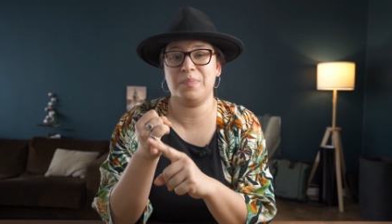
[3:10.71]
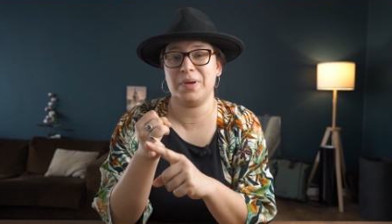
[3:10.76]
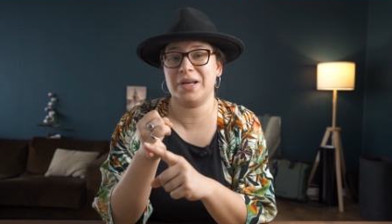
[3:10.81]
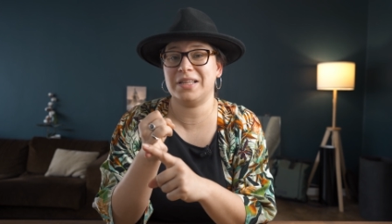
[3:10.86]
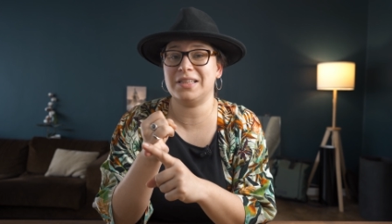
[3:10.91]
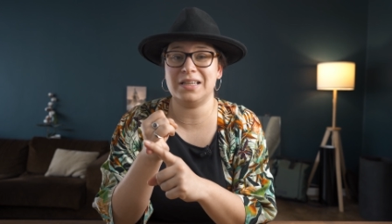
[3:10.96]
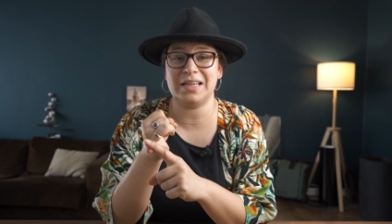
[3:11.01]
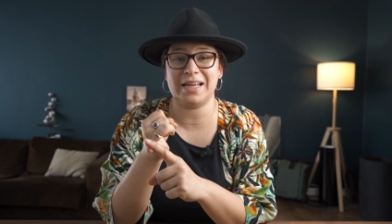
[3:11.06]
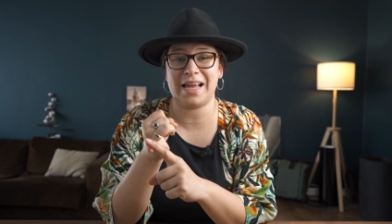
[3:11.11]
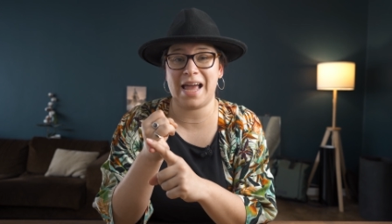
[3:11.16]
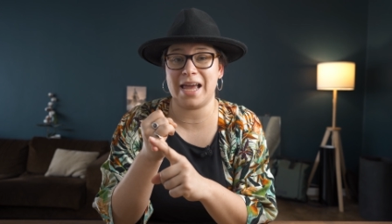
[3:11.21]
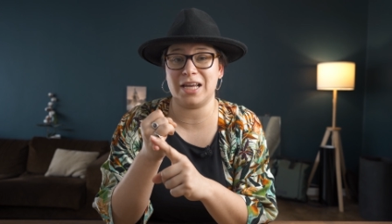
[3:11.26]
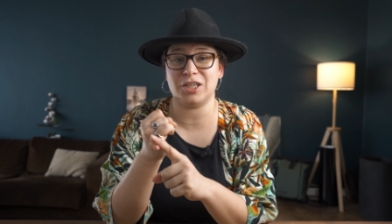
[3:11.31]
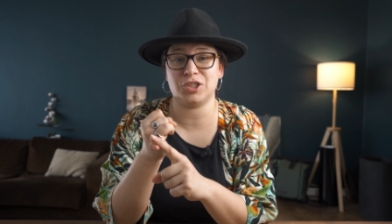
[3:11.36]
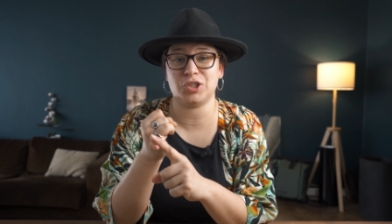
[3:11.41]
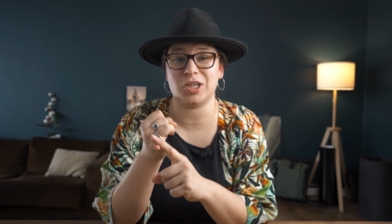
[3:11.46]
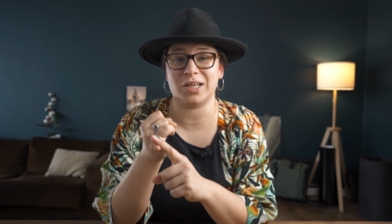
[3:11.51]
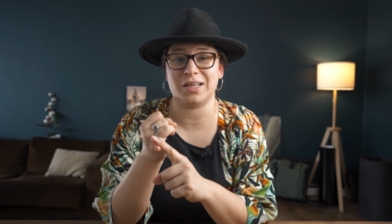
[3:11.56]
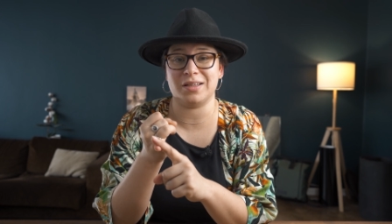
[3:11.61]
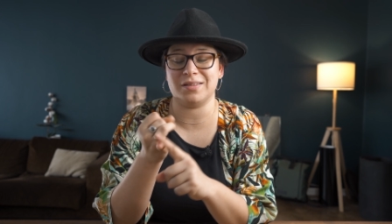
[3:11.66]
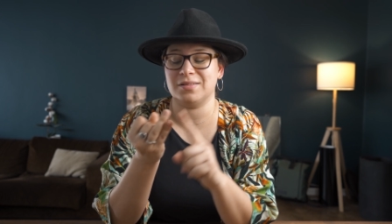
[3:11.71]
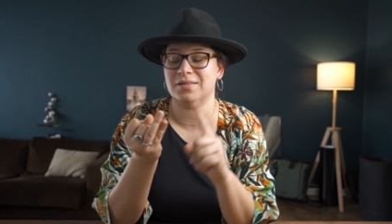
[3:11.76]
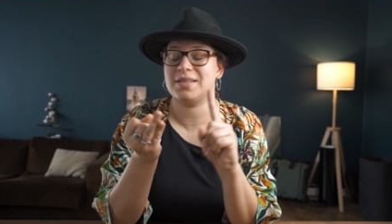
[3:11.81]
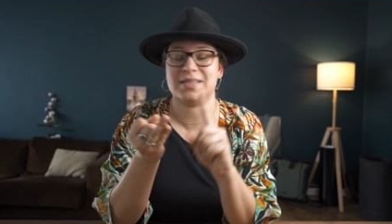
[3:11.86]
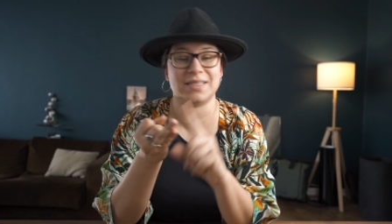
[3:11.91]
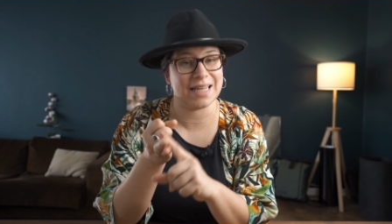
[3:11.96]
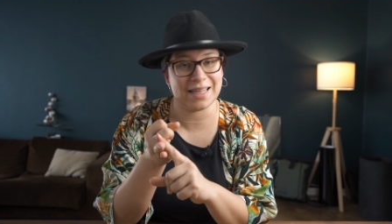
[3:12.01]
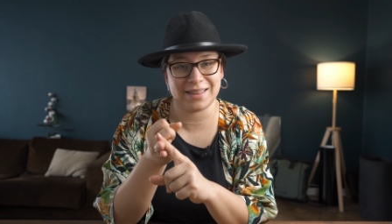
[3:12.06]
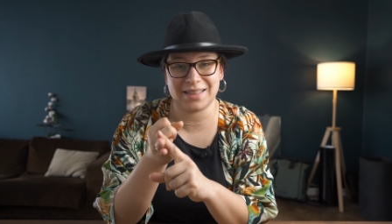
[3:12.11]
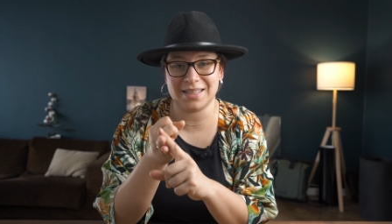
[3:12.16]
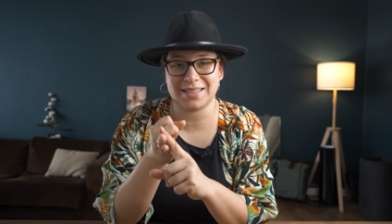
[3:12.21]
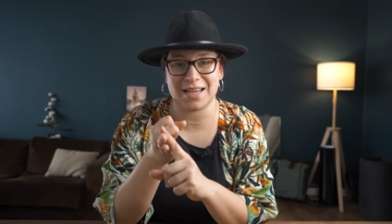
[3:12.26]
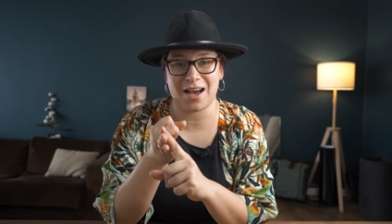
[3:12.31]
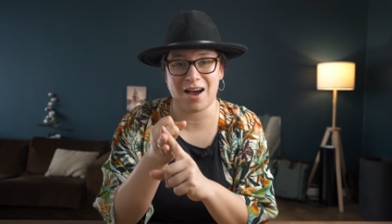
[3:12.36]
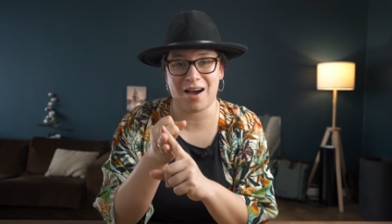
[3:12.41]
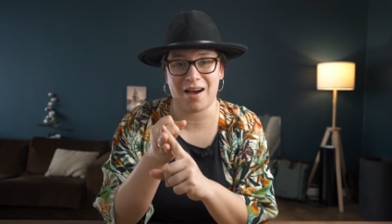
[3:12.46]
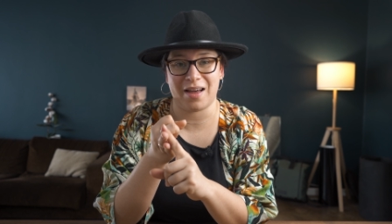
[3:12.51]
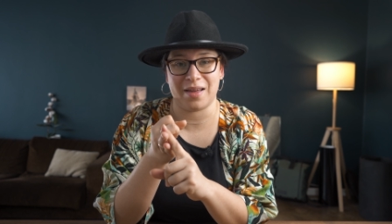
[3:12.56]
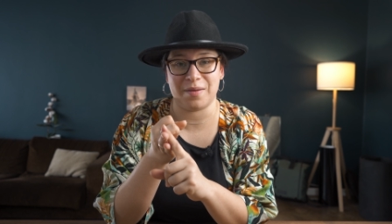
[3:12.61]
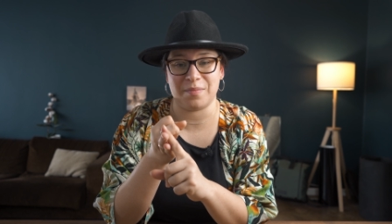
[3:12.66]
Pick the location, set the
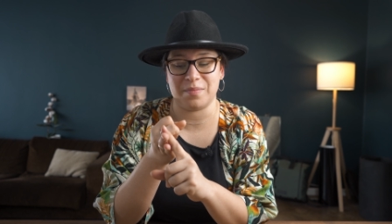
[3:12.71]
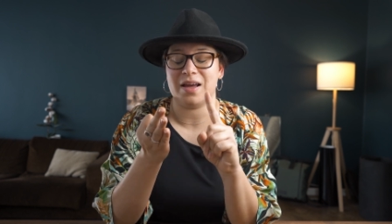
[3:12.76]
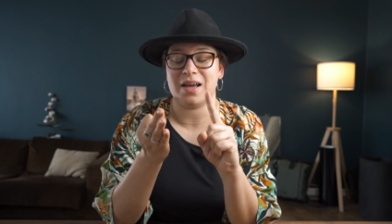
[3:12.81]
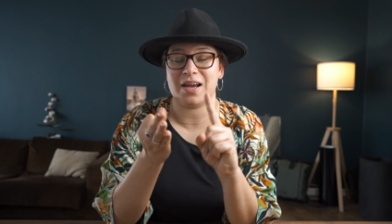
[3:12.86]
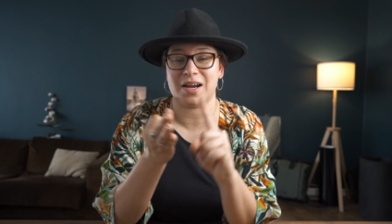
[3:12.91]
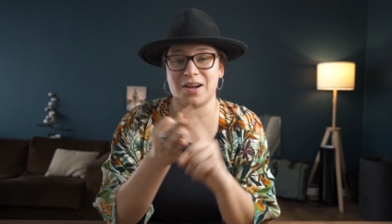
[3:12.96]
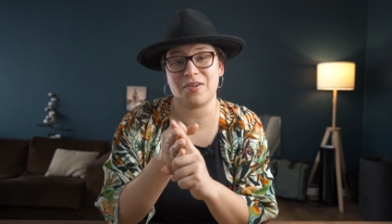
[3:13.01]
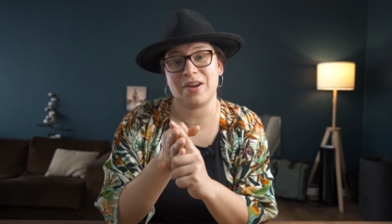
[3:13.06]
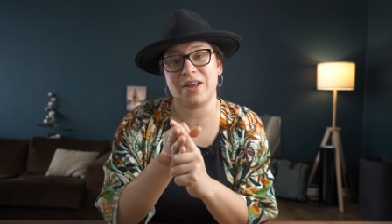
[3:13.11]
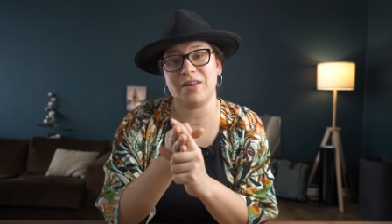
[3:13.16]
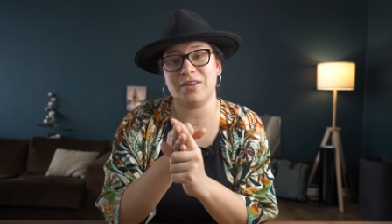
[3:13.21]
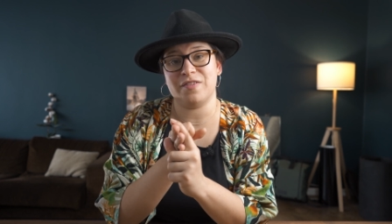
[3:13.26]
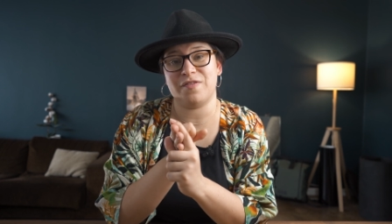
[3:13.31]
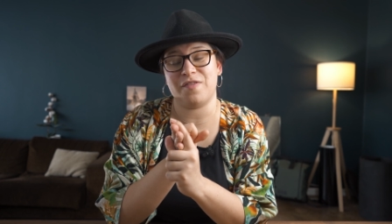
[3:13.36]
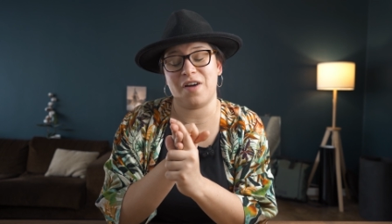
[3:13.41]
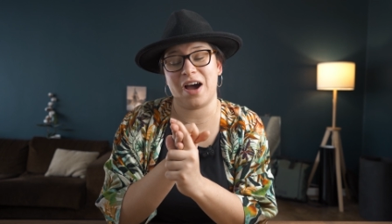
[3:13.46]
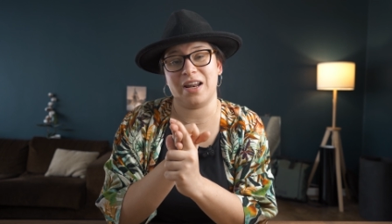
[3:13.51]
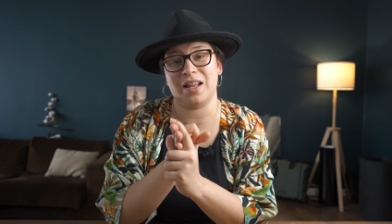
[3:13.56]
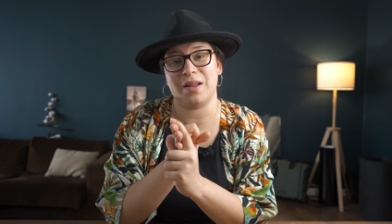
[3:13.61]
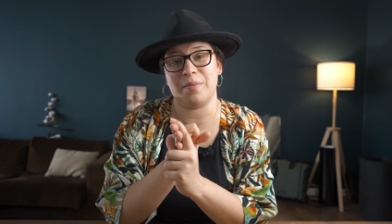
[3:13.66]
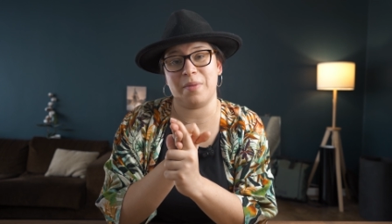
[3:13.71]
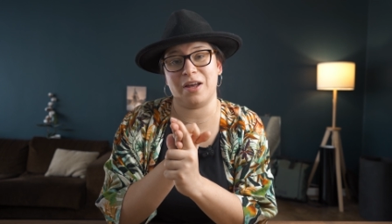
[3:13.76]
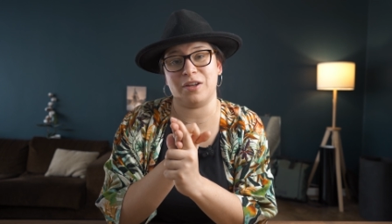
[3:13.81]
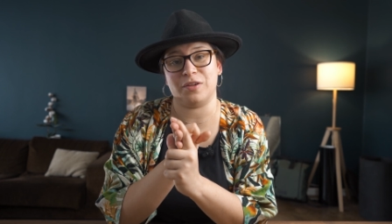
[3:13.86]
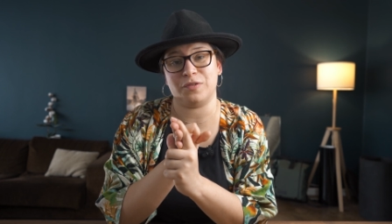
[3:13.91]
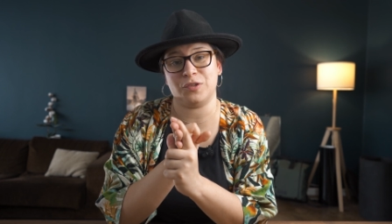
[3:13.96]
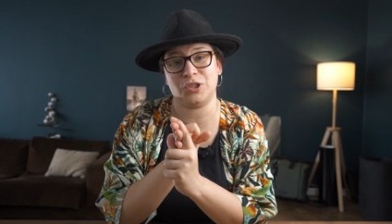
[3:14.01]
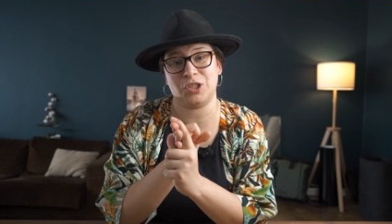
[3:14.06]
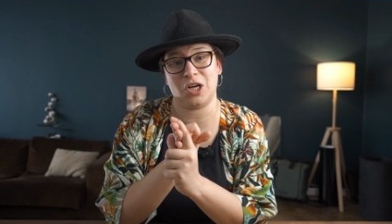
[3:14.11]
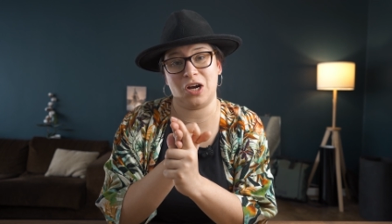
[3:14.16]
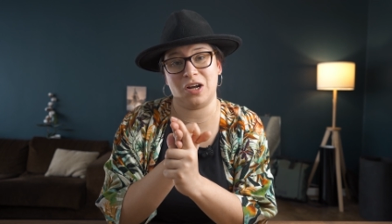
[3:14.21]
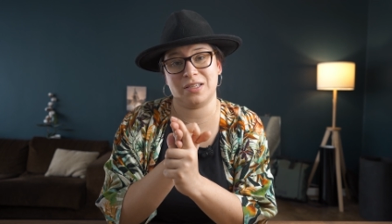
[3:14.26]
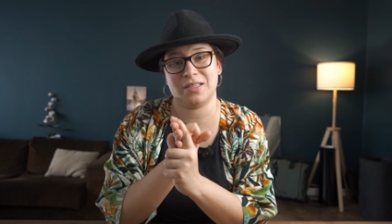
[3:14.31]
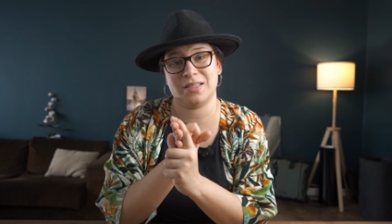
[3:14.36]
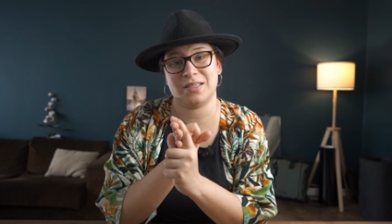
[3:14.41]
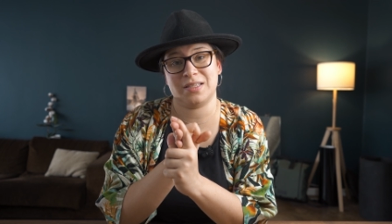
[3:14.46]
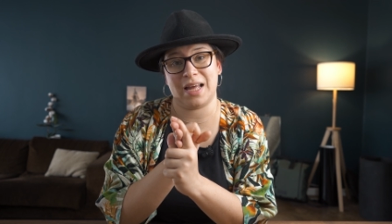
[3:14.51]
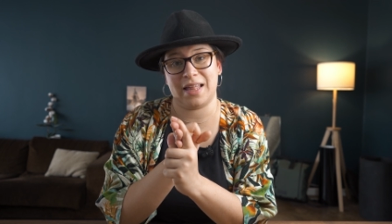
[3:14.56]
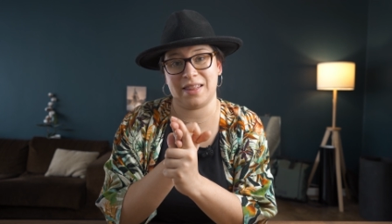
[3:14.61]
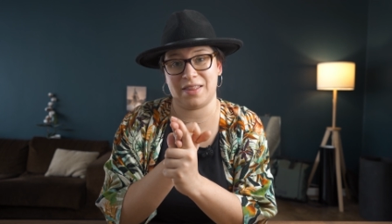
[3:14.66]
time, agree on the final amount of
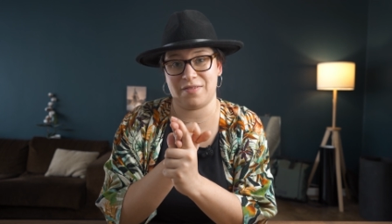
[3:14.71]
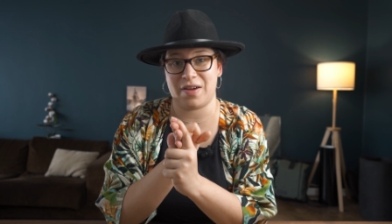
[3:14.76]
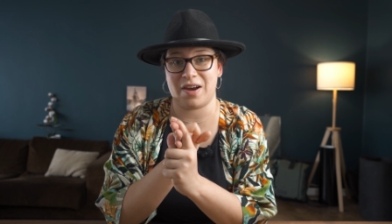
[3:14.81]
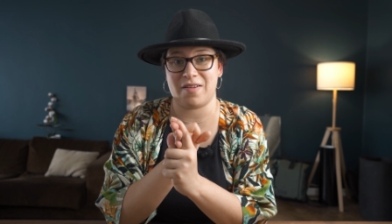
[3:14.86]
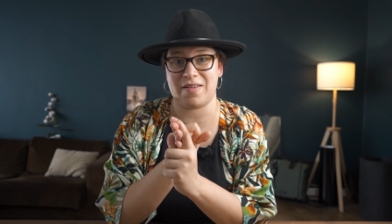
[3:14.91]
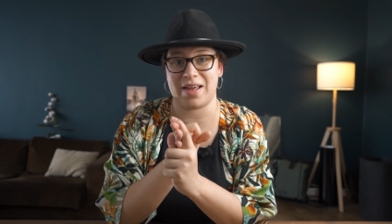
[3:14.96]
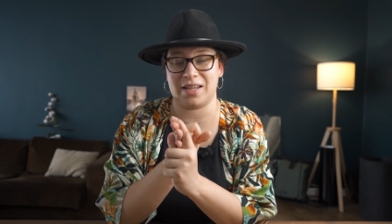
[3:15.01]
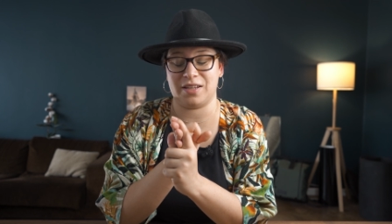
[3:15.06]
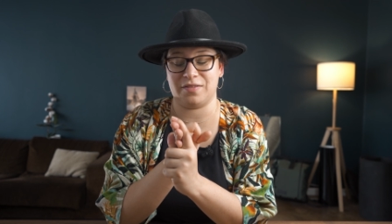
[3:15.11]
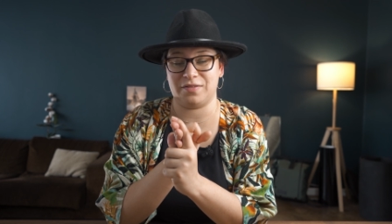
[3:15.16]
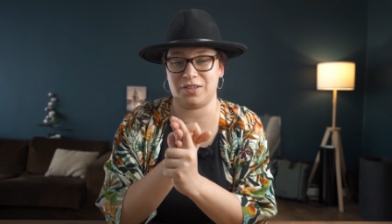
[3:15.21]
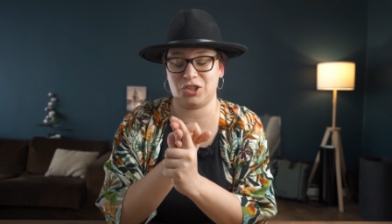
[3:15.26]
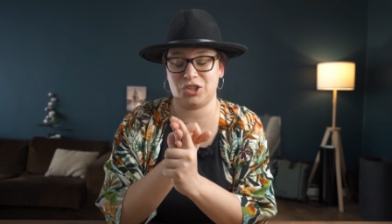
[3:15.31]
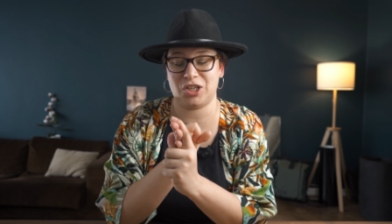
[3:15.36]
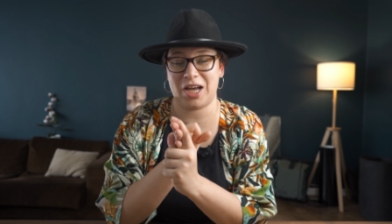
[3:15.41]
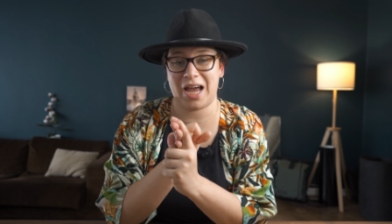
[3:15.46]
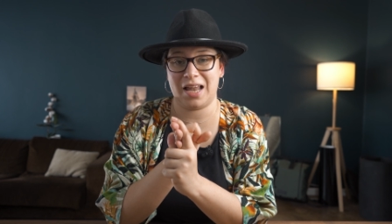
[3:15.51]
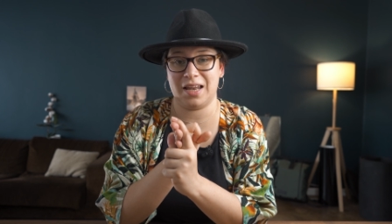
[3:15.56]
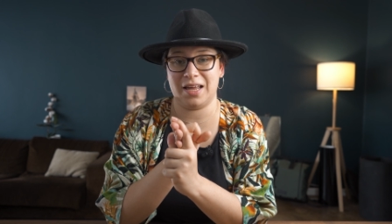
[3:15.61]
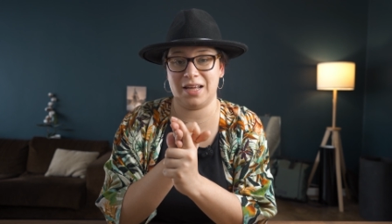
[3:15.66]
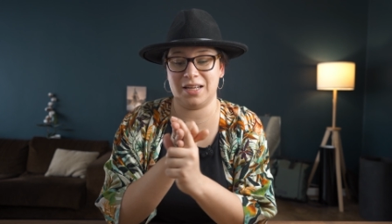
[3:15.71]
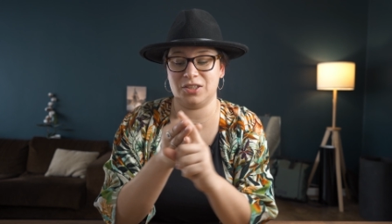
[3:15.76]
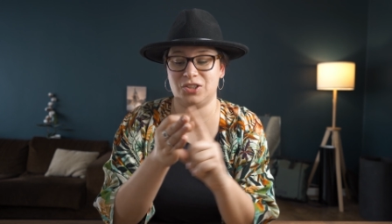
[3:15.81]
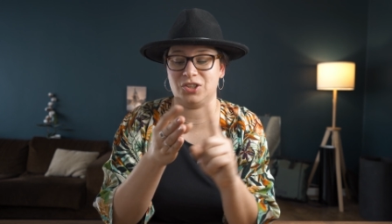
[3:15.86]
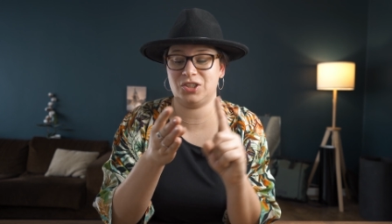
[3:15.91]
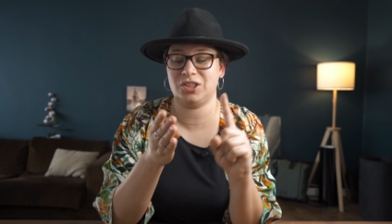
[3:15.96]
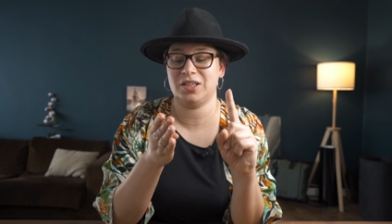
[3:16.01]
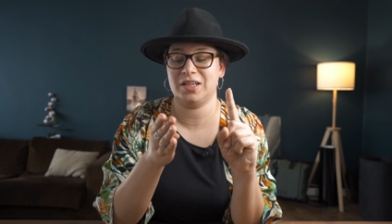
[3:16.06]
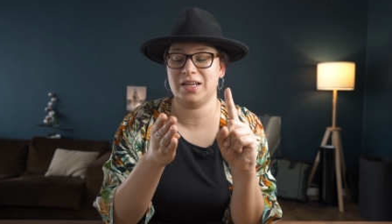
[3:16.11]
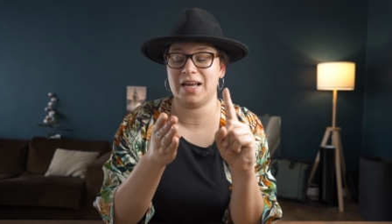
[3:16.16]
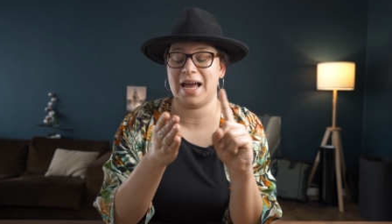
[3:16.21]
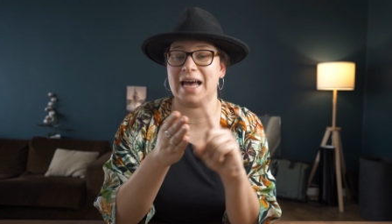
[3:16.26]
shots at the very end of the challenge,